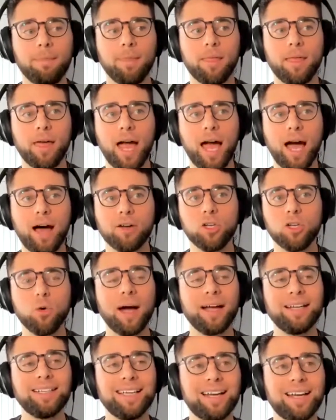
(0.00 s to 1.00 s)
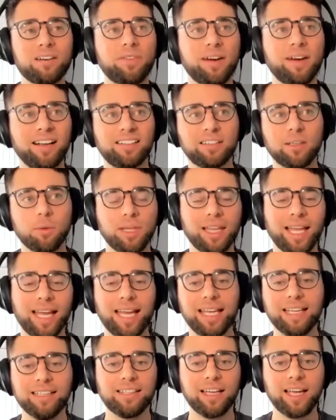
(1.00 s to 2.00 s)
How do you identify someone
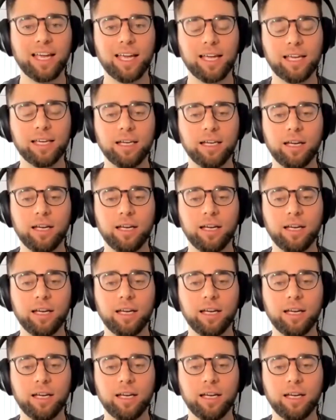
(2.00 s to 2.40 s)
that is a